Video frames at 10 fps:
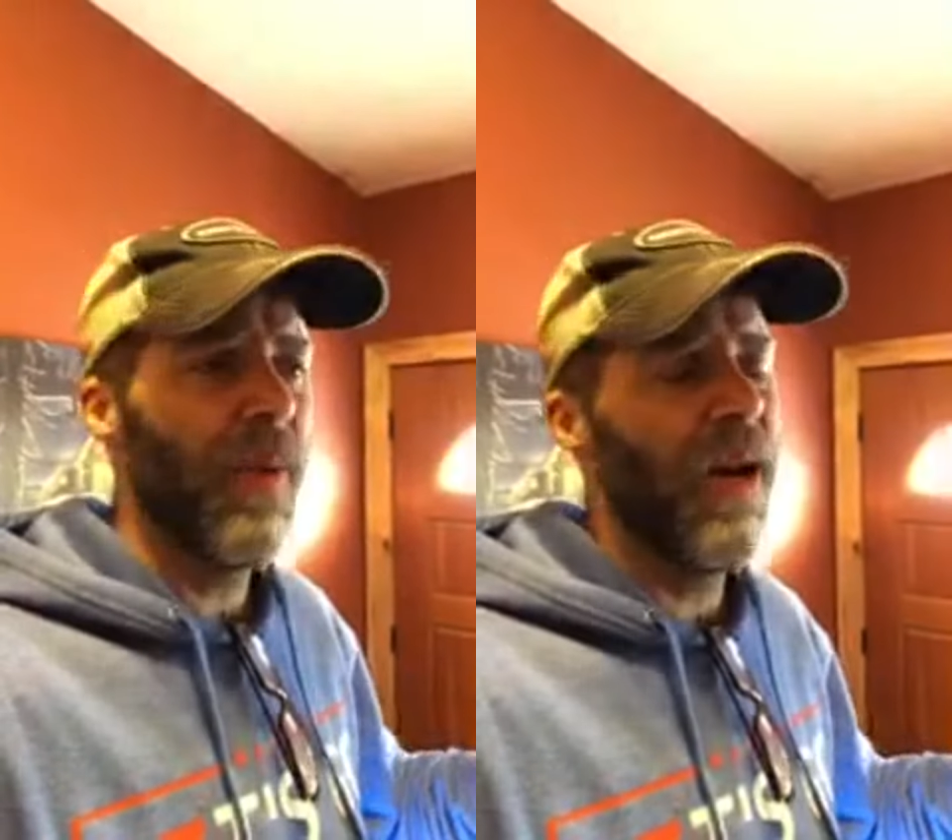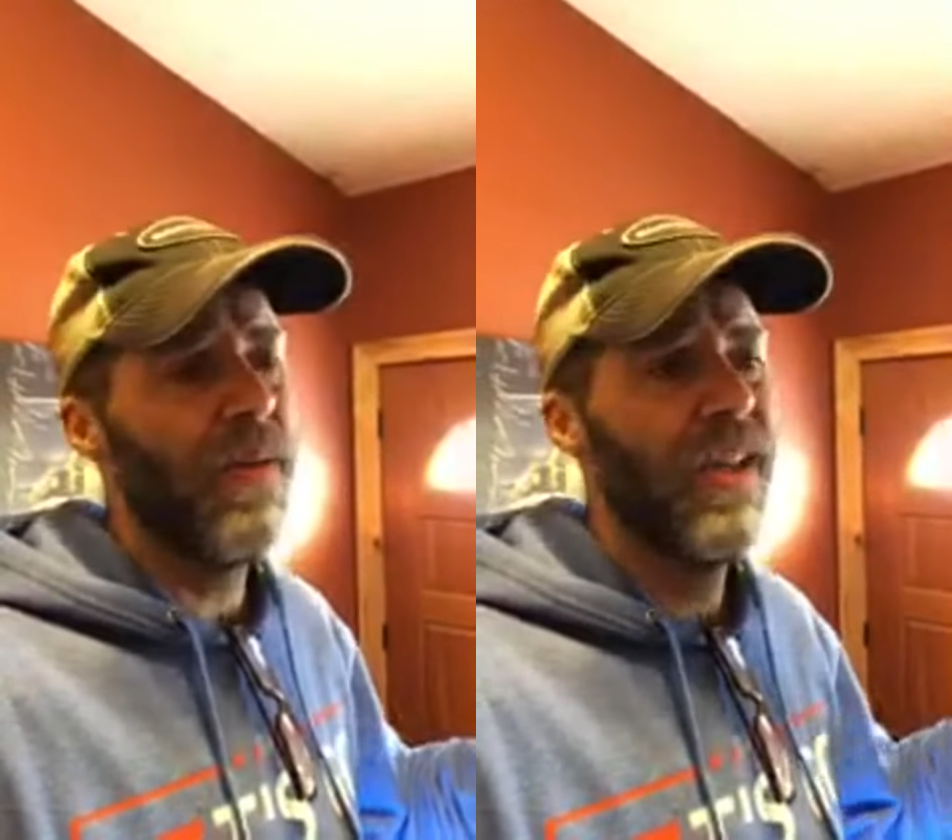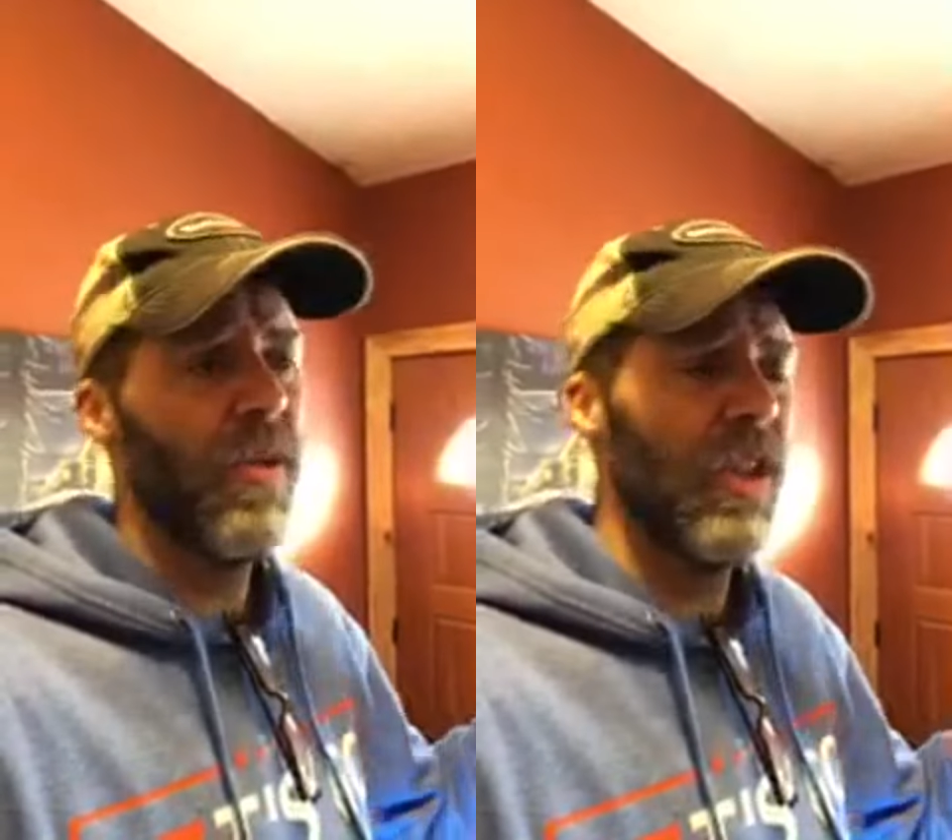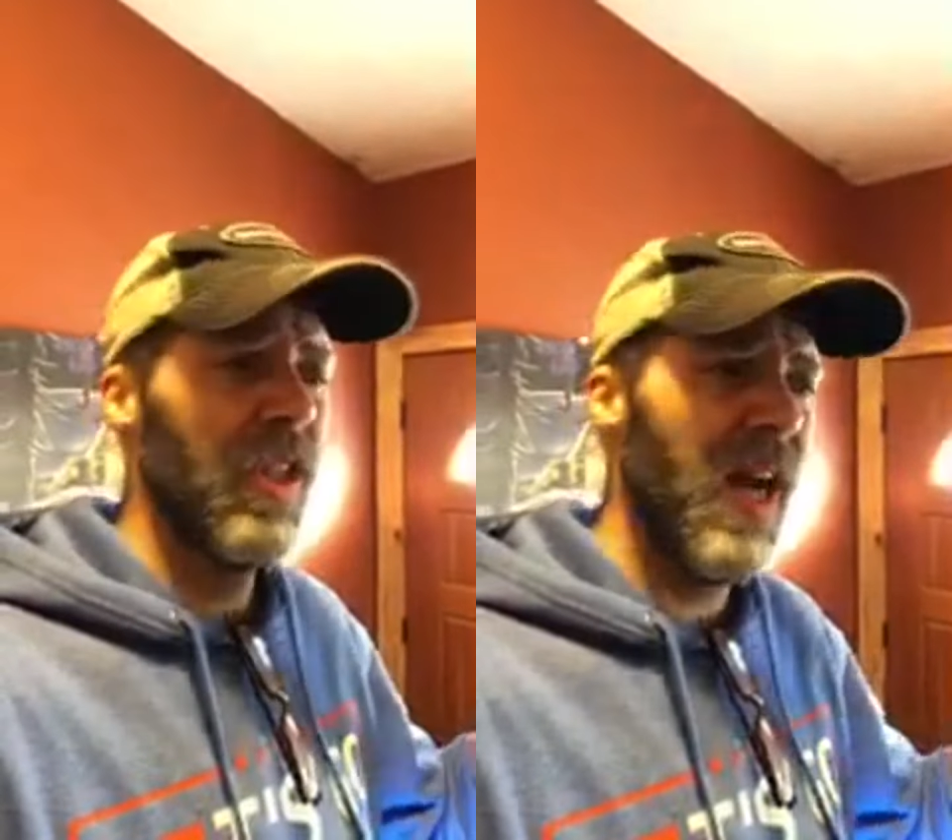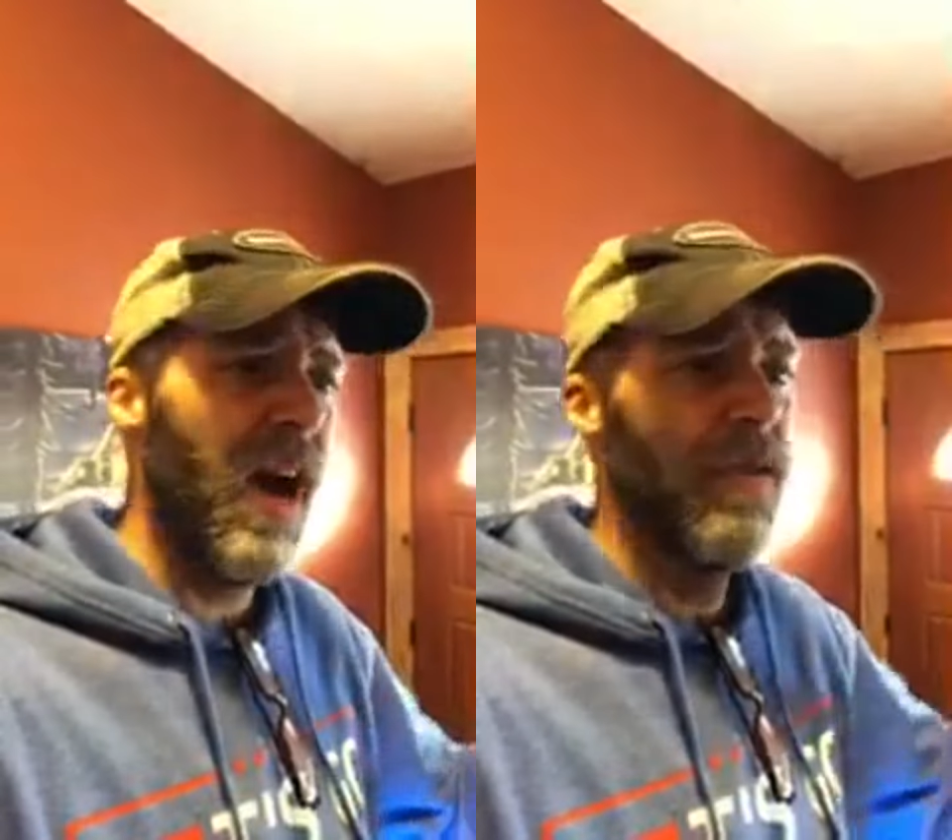but I don't want to switch
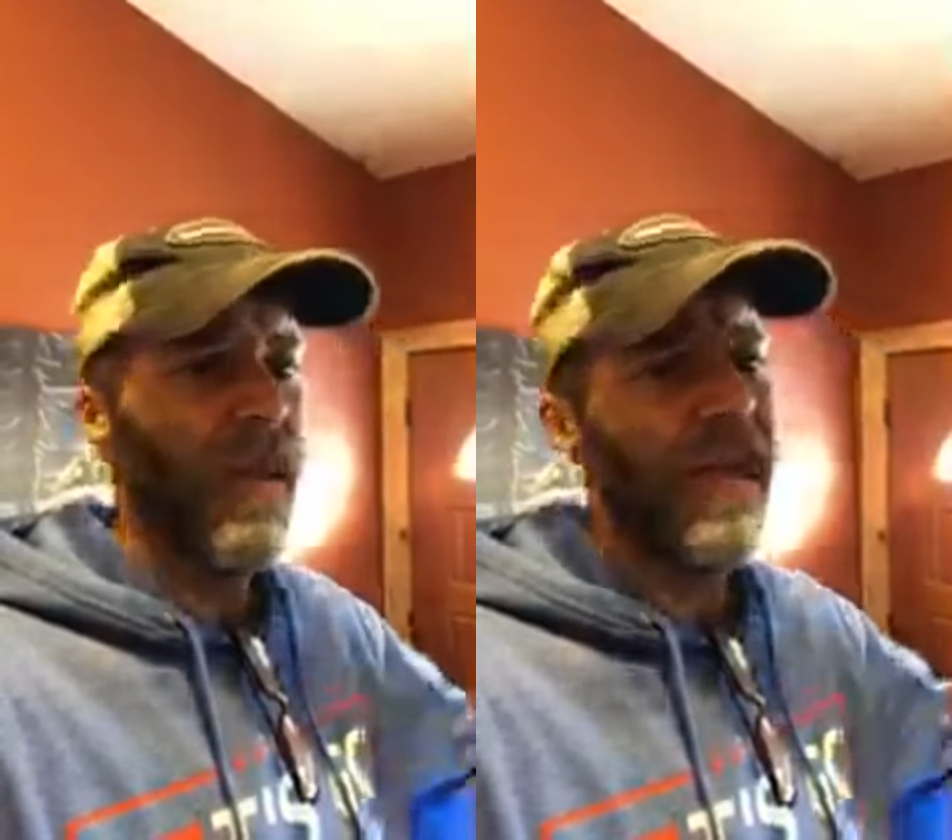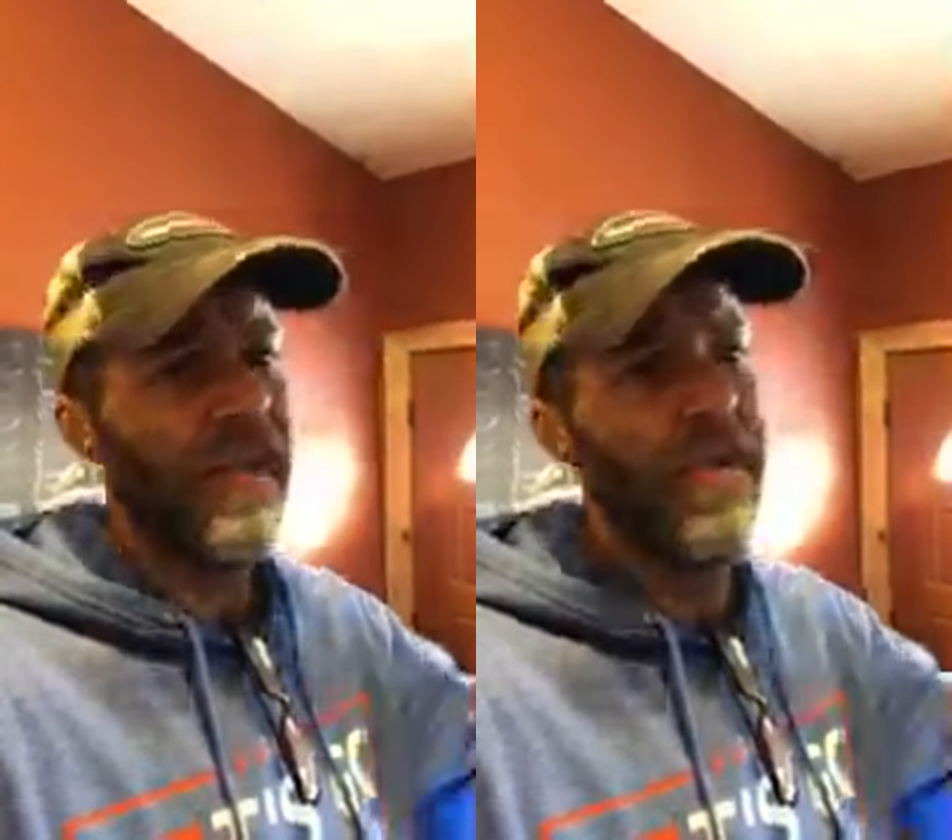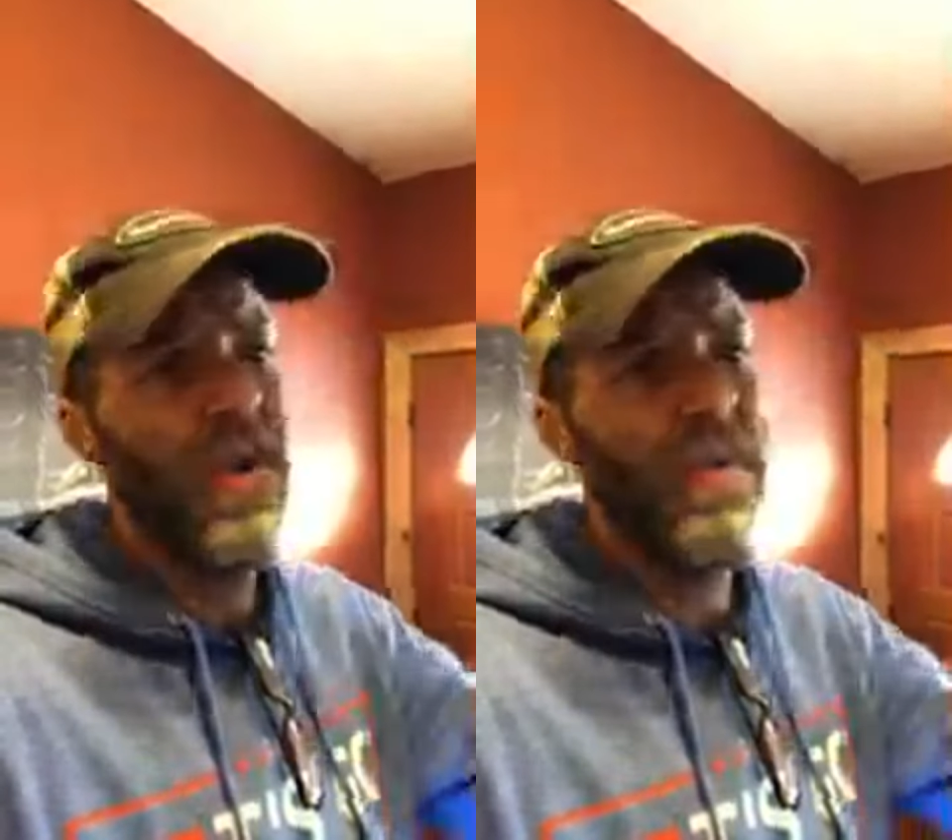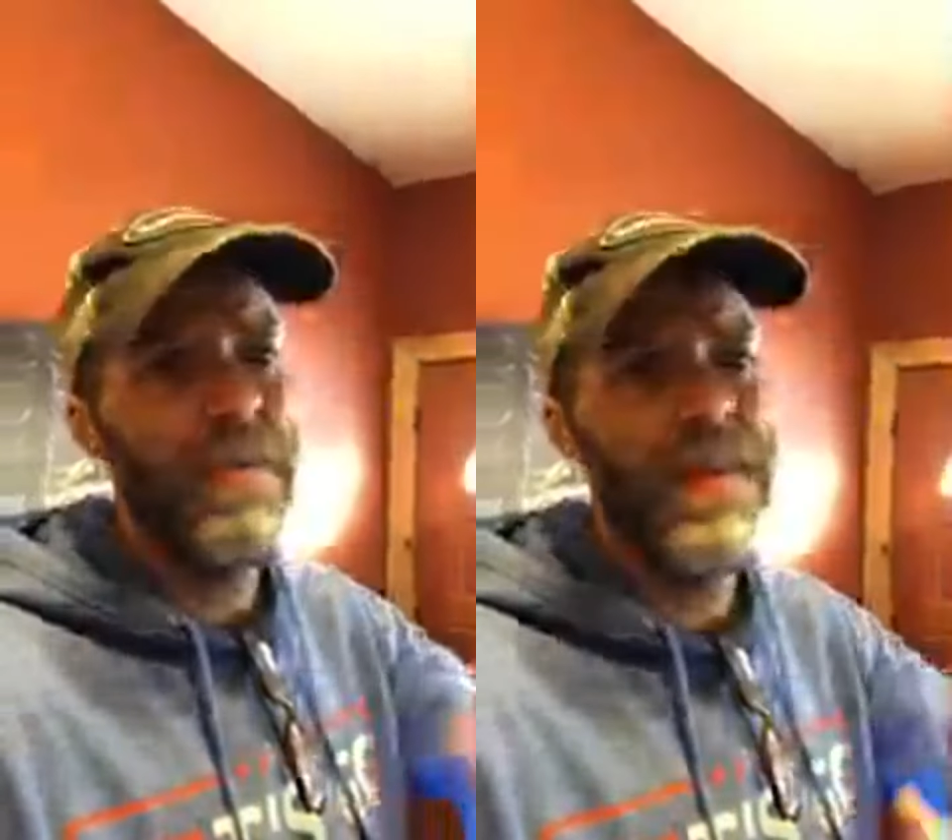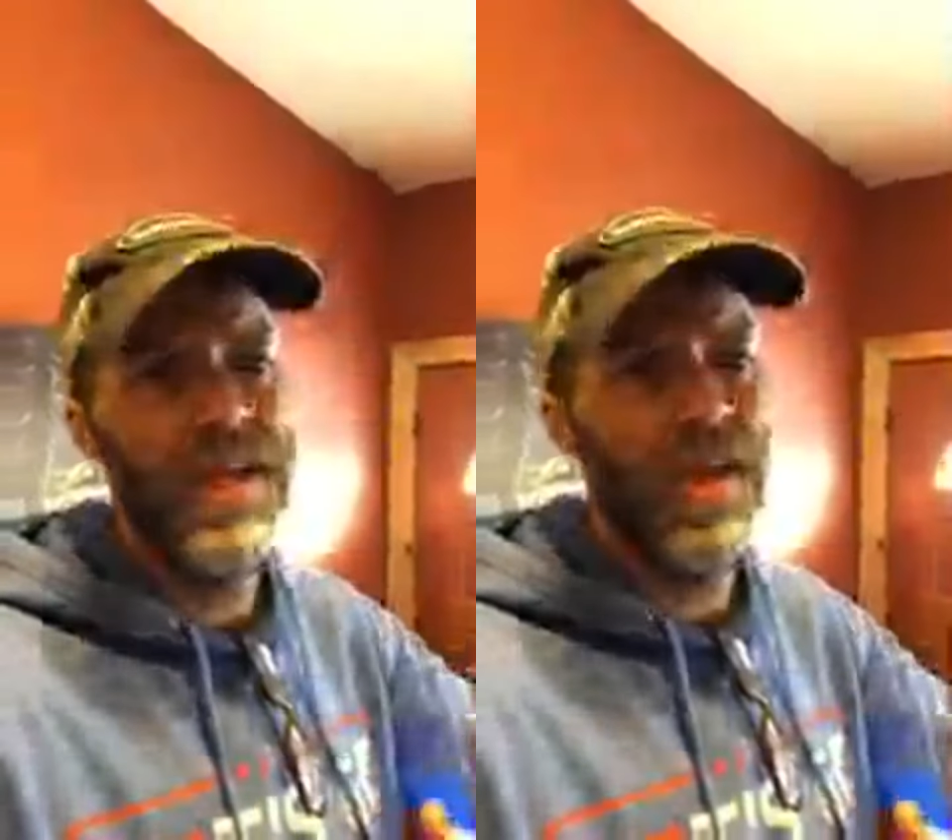to cars because I'm
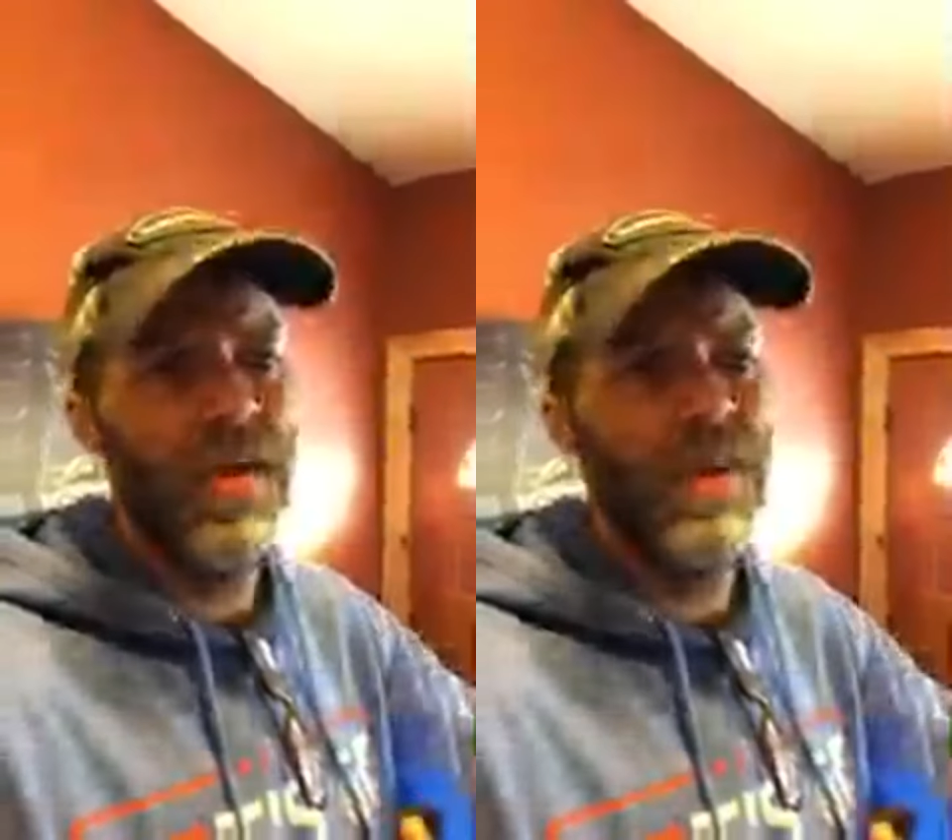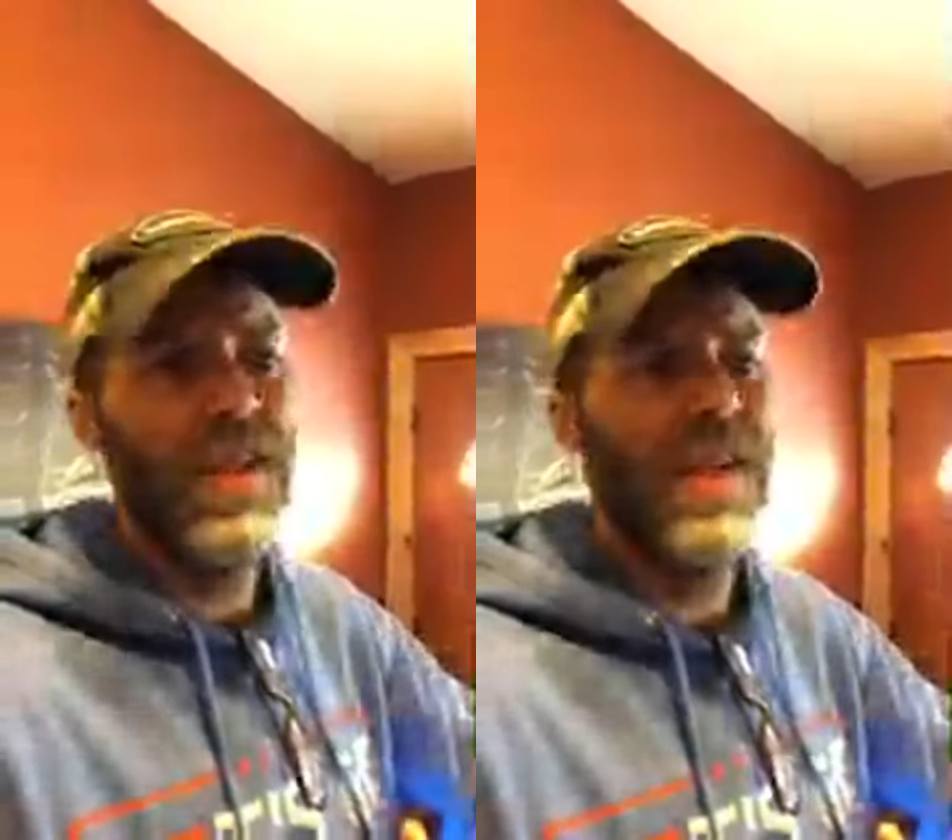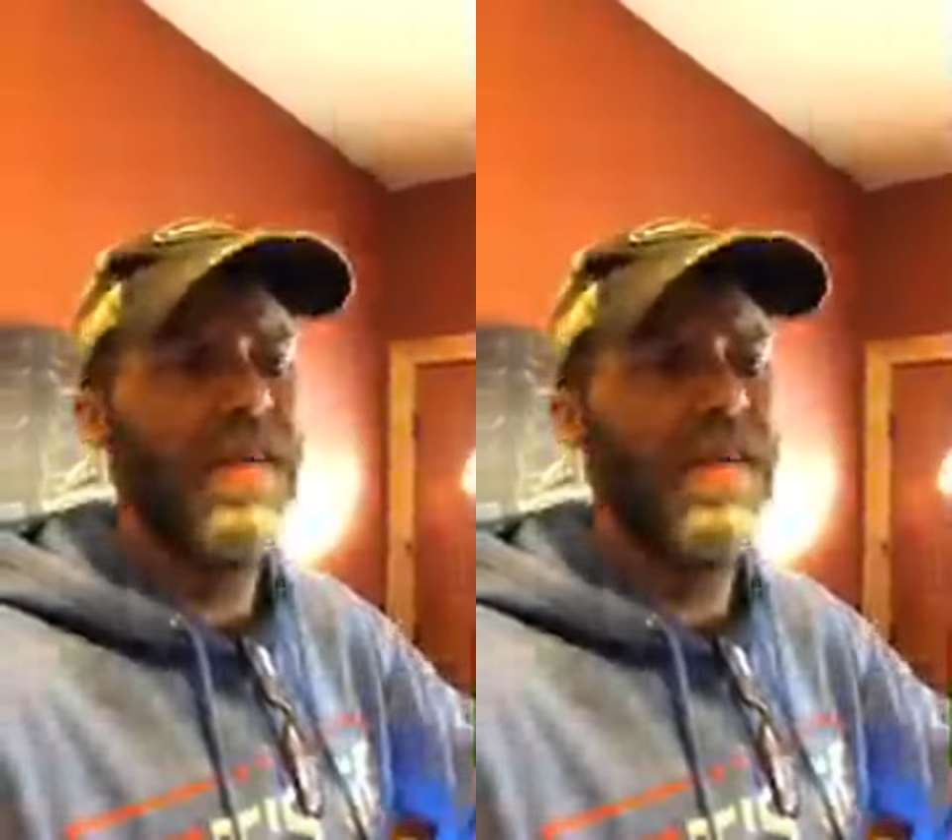going from Minnesota,